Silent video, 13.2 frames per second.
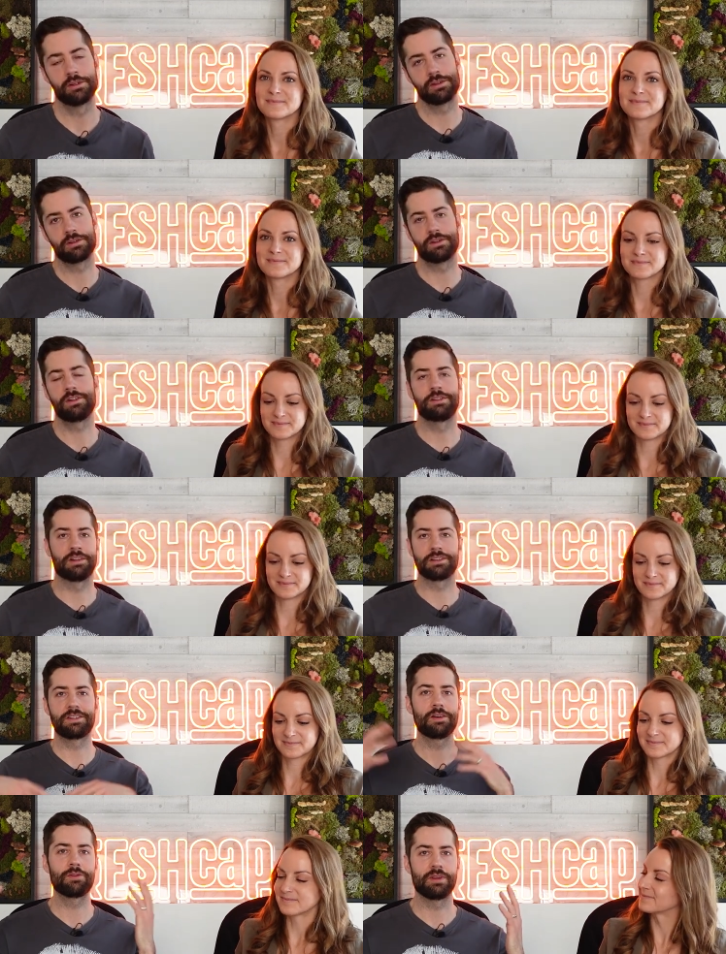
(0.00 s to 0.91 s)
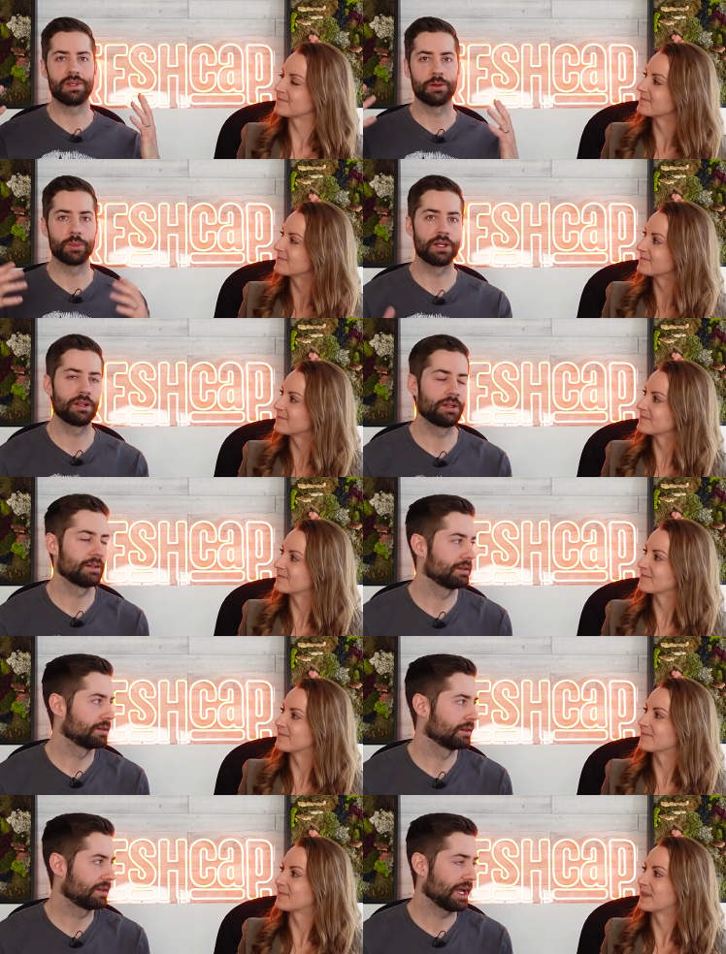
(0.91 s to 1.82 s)
Speaker 1: it just, it does everything. But
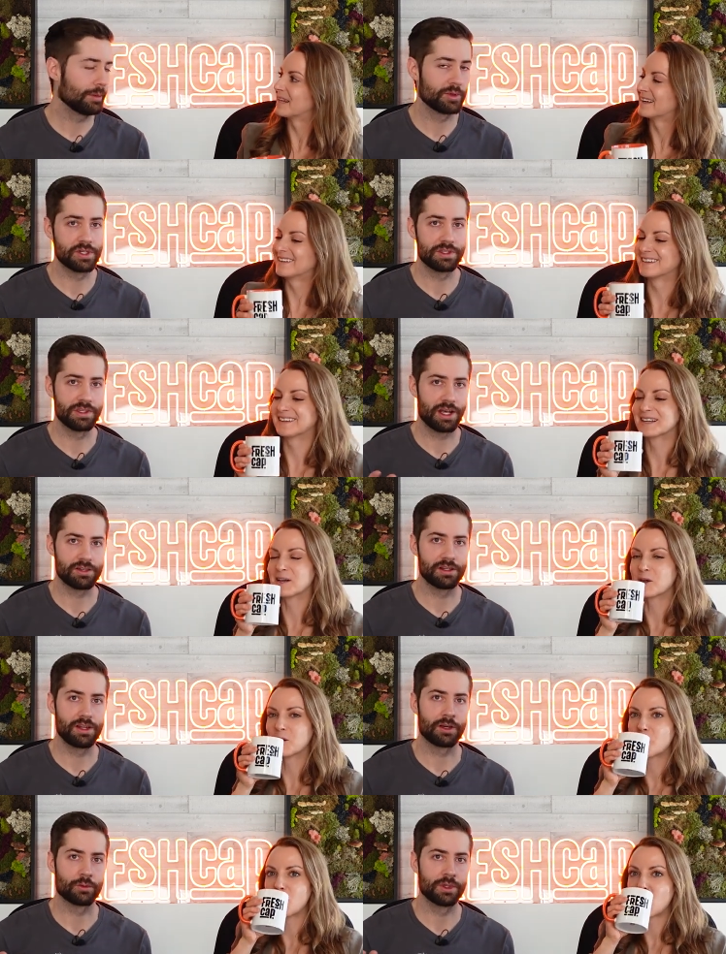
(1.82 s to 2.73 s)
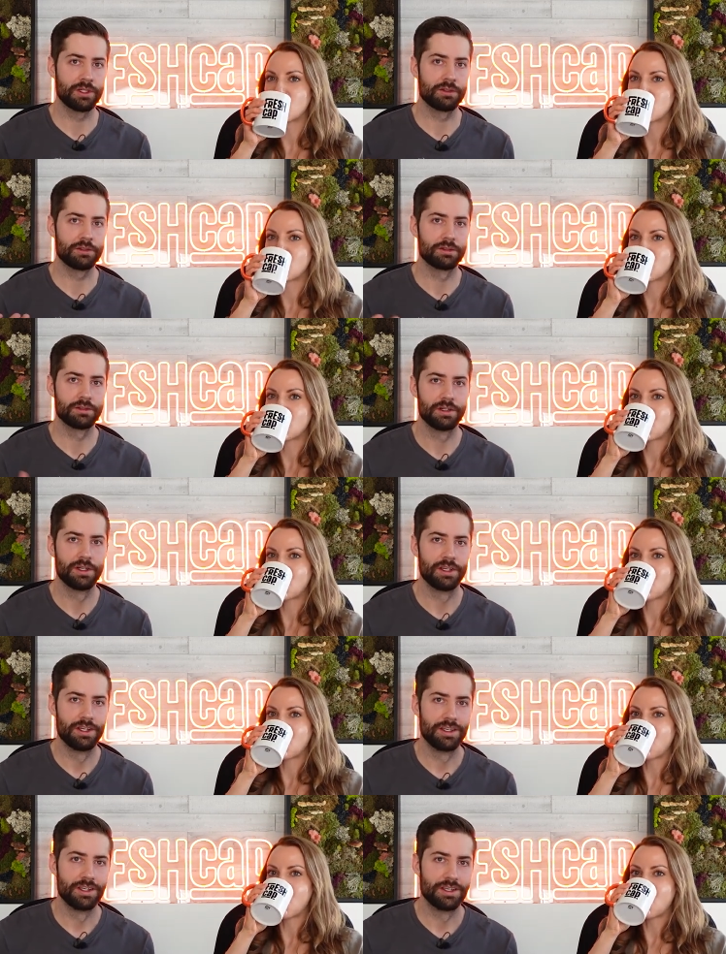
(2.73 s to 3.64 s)
an adaptogen is actually like a real
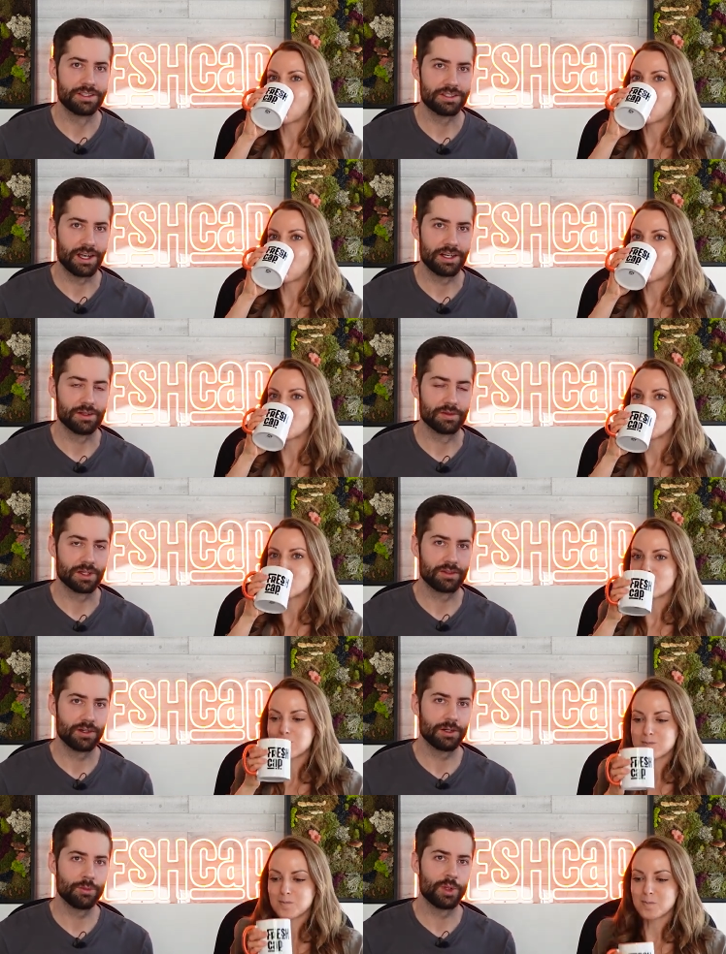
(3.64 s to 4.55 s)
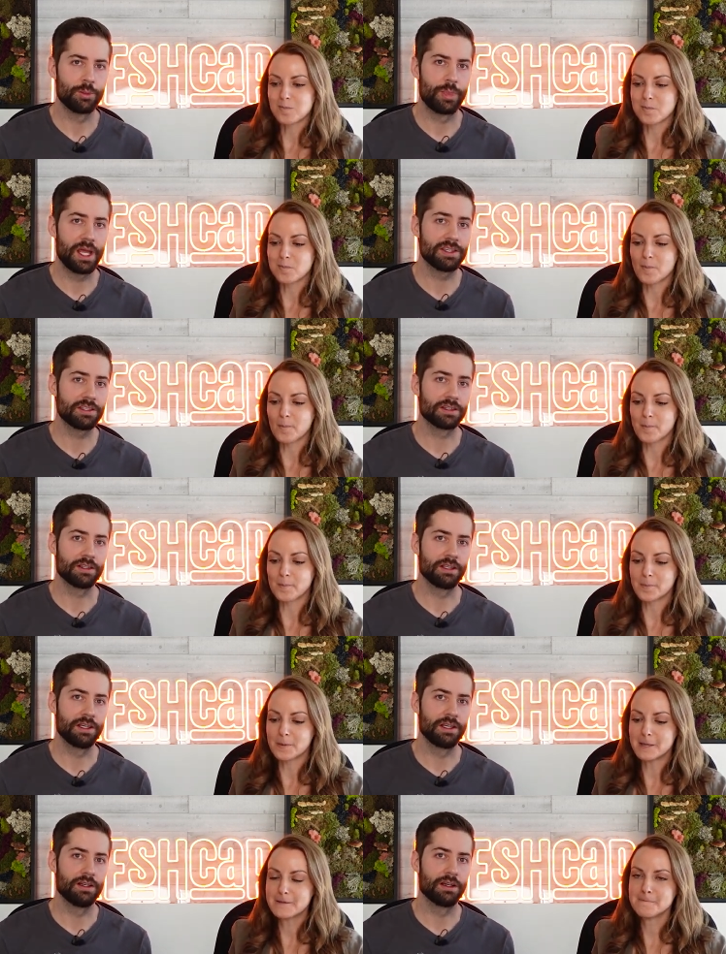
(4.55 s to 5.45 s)
scientific term. And
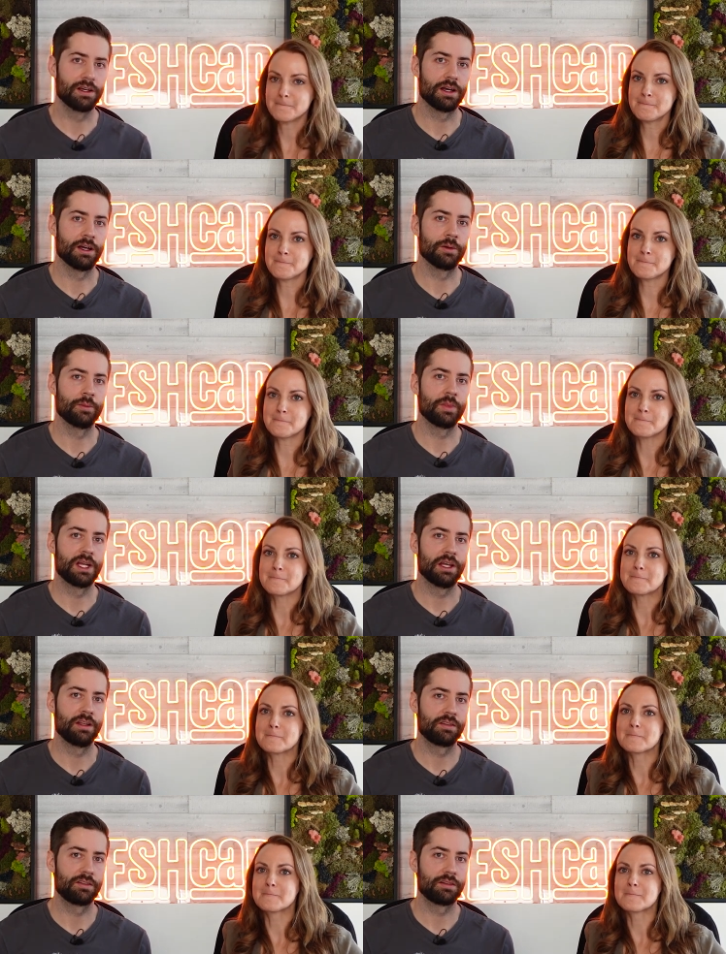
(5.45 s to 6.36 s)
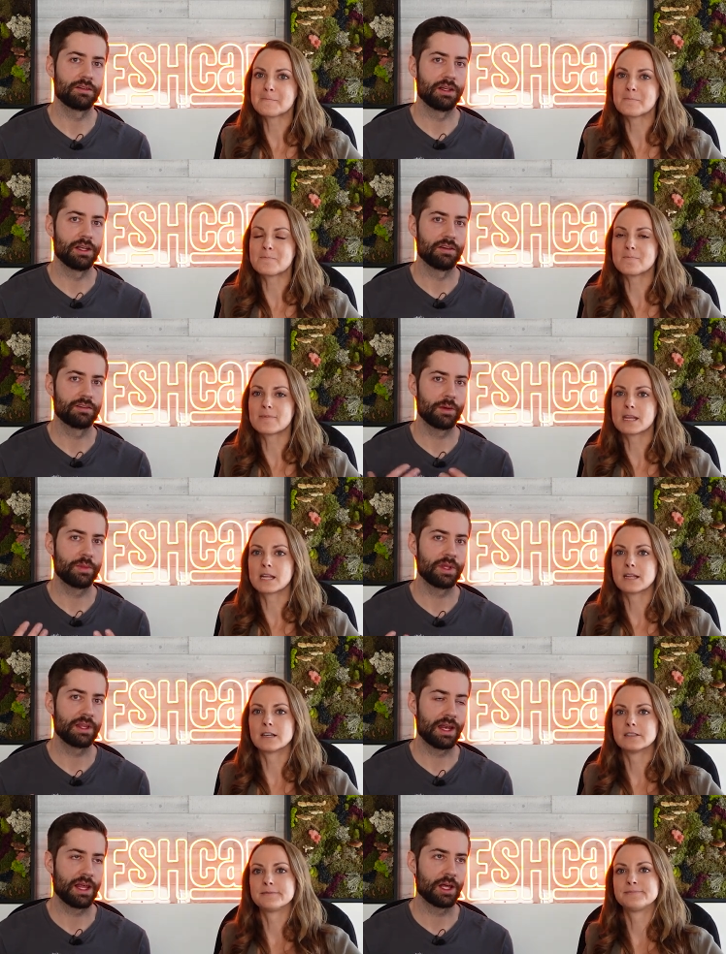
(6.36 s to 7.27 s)
basically, um, it's, it's
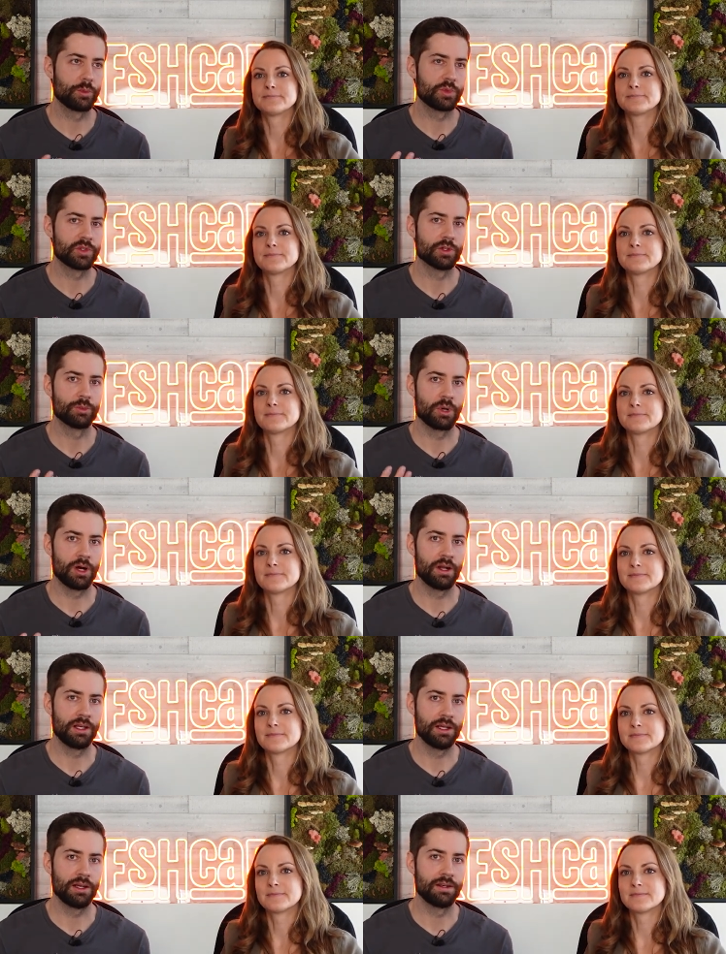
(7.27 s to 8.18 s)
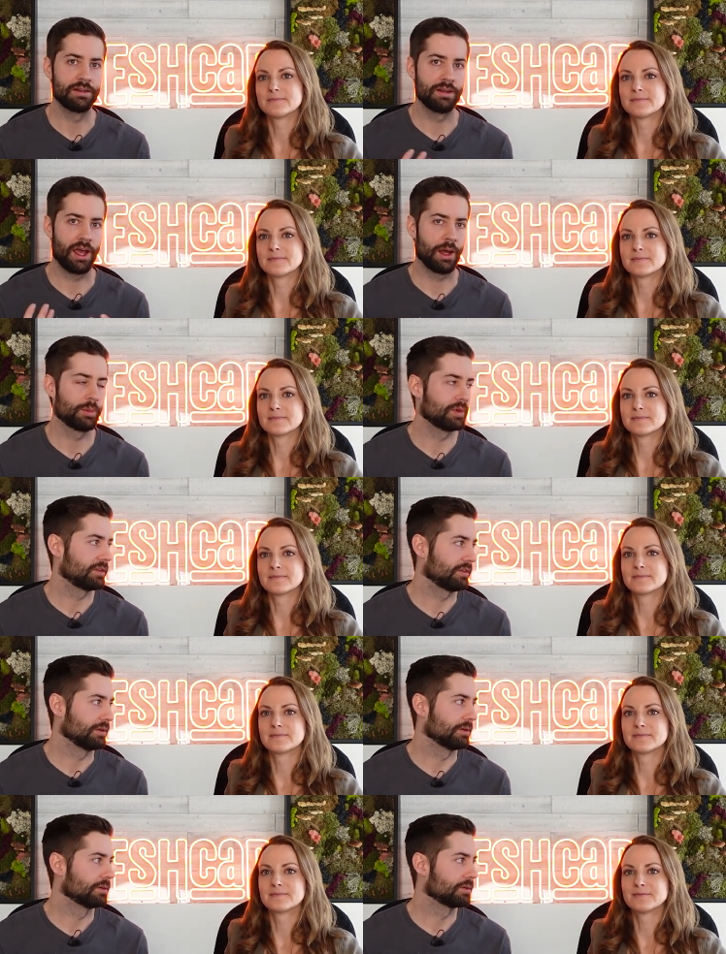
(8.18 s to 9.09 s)
something that helps your body adapt
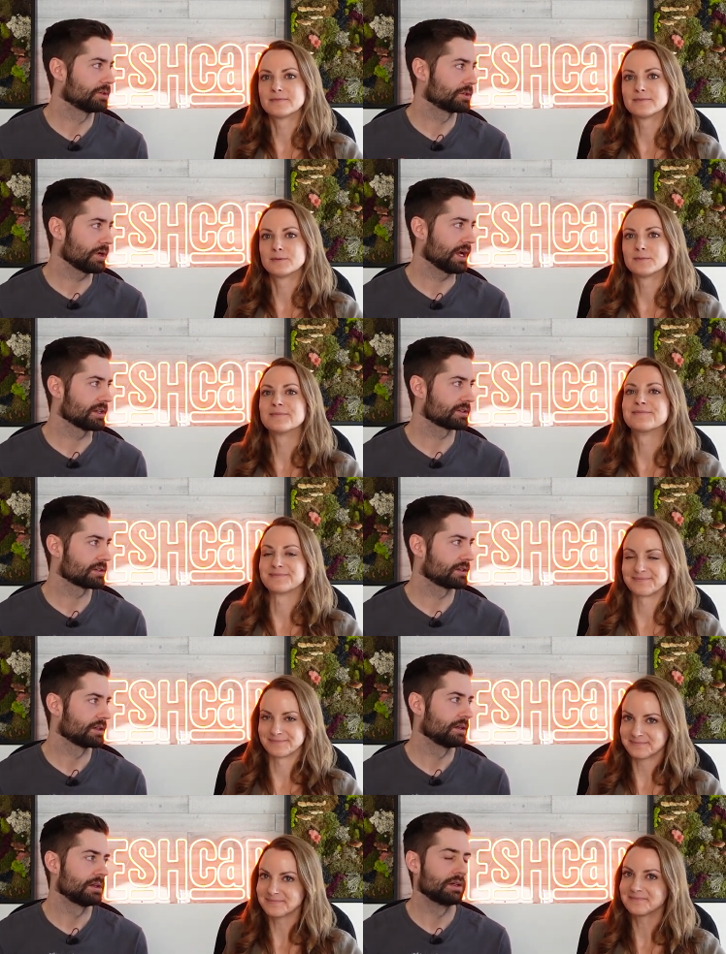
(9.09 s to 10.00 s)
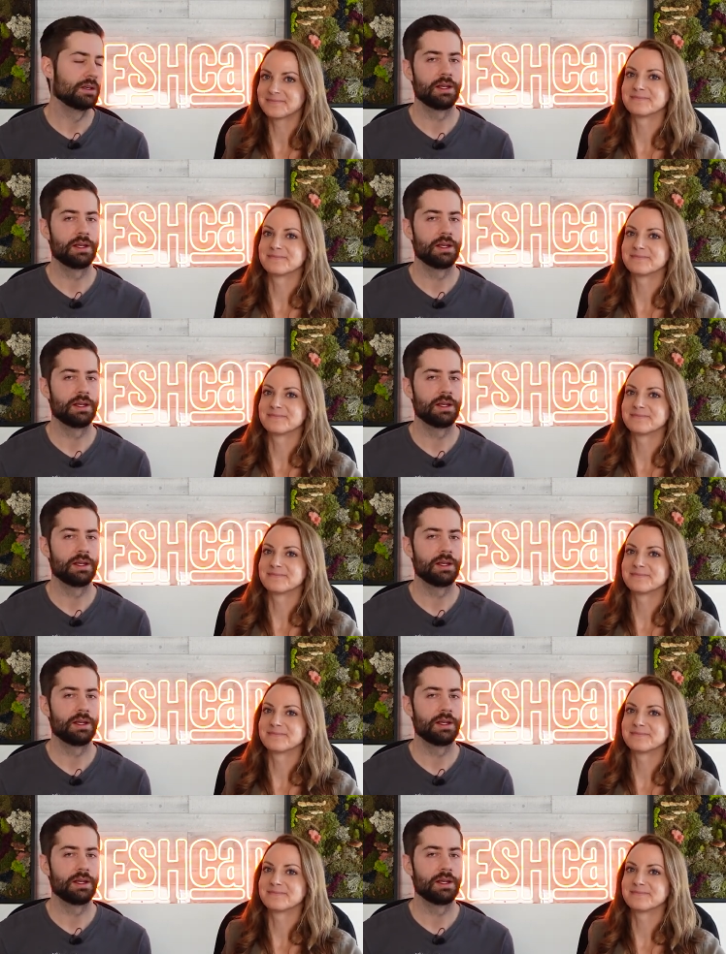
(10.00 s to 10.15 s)
to stress mm-hmm.